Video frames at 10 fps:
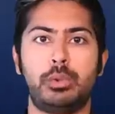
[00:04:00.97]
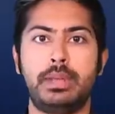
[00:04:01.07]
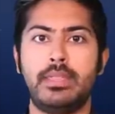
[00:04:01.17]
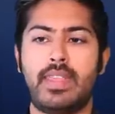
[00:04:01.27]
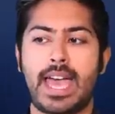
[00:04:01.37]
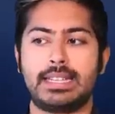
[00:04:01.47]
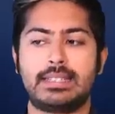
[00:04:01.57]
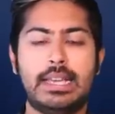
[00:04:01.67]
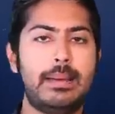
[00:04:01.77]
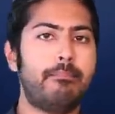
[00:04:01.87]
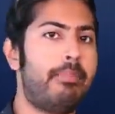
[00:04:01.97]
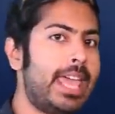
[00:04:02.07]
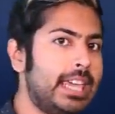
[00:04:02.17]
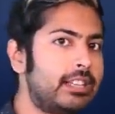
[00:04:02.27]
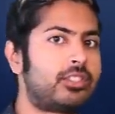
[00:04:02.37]
would mean that
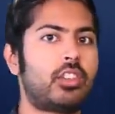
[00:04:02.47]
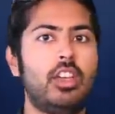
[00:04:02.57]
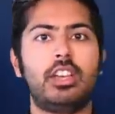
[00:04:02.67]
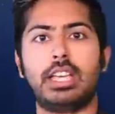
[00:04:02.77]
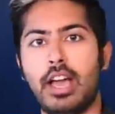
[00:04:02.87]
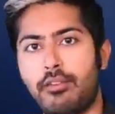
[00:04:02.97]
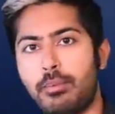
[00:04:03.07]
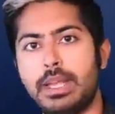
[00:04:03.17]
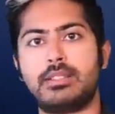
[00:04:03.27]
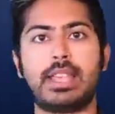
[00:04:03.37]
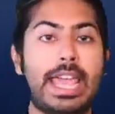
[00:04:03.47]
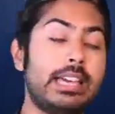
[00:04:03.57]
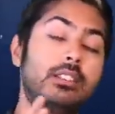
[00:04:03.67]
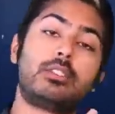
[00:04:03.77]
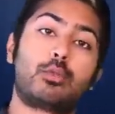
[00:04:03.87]
banks, governments,
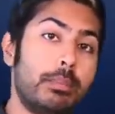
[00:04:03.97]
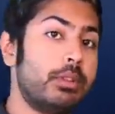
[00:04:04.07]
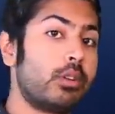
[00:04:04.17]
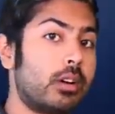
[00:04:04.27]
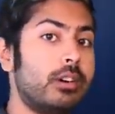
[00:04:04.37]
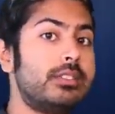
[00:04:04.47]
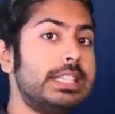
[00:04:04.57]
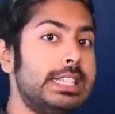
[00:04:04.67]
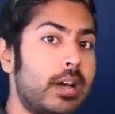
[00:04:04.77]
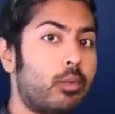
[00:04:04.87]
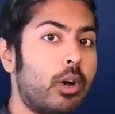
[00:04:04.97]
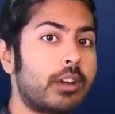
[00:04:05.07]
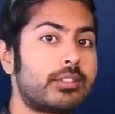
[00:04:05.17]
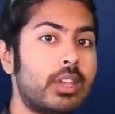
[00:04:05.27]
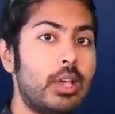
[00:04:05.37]
and cryptocurrency
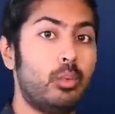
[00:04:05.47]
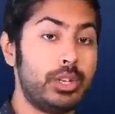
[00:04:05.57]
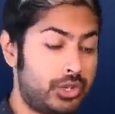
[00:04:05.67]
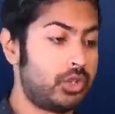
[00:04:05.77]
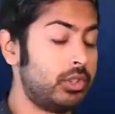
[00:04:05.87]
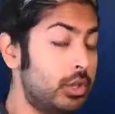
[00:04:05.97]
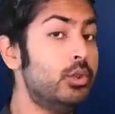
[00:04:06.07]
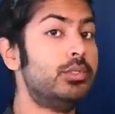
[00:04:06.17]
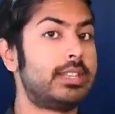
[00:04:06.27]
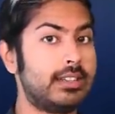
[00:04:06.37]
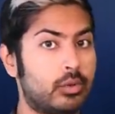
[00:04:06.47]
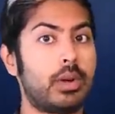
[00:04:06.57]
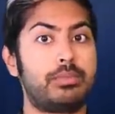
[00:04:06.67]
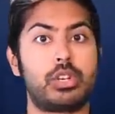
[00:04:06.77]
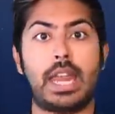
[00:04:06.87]
networks, which use
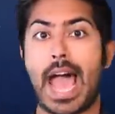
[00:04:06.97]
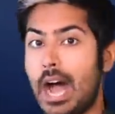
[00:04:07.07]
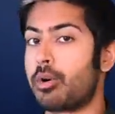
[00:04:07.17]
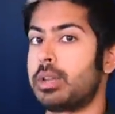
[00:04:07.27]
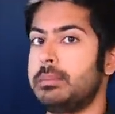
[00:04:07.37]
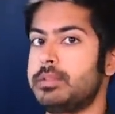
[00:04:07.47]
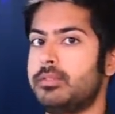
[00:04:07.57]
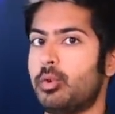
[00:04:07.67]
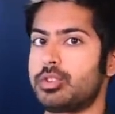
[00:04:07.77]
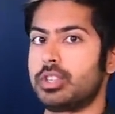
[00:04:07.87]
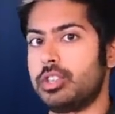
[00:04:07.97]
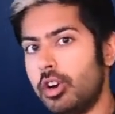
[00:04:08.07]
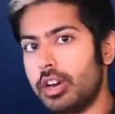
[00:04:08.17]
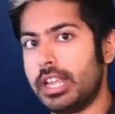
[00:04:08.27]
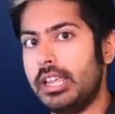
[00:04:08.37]
encryption algorithms for
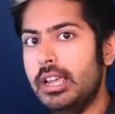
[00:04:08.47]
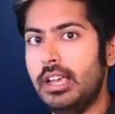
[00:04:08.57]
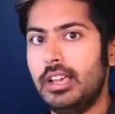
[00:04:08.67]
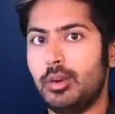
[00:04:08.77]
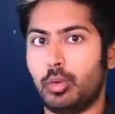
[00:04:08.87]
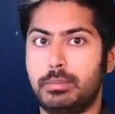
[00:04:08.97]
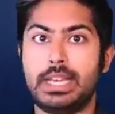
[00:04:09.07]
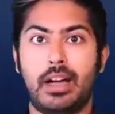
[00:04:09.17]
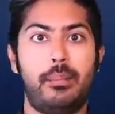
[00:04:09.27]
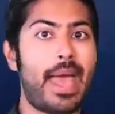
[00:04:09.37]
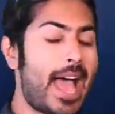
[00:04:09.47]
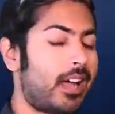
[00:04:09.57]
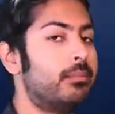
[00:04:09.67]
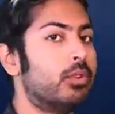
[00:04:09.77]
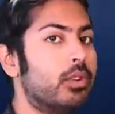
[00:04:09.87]
security, would become
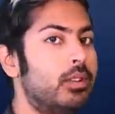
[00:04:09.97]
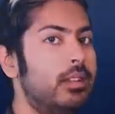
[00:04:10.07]
hackable.